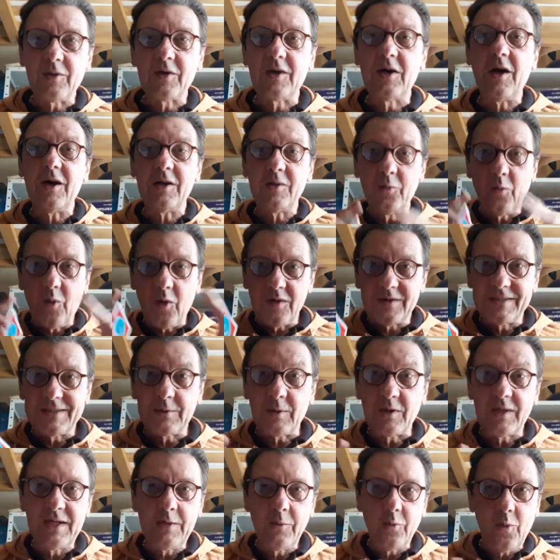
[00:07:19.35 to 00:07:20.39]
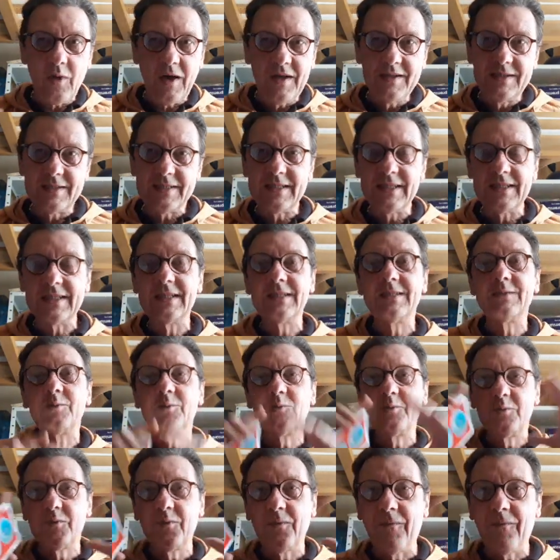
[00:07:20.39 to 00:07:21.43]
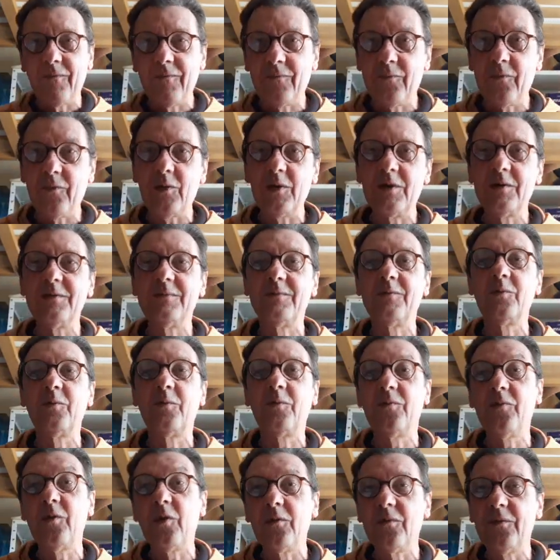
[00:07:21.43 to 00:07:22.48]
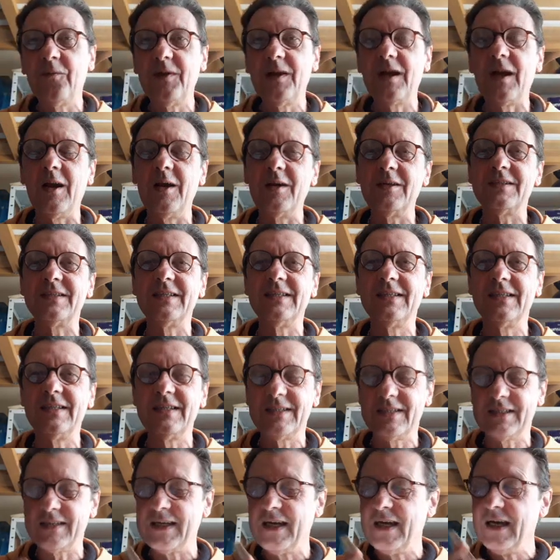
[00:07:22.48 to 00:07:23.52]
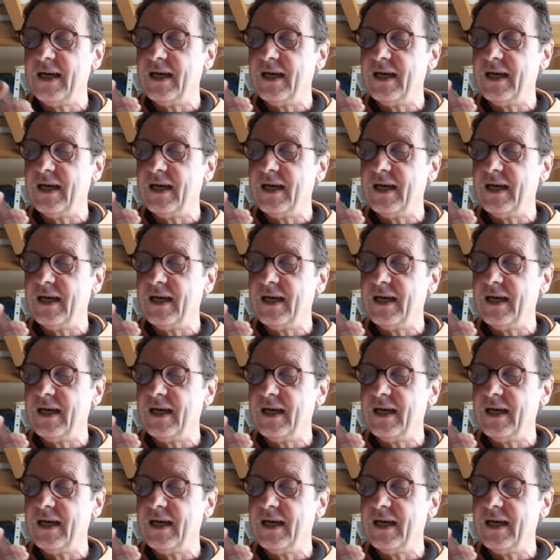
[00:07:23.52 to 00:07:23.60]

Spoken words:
God wants only one thing, is to fulfill us in this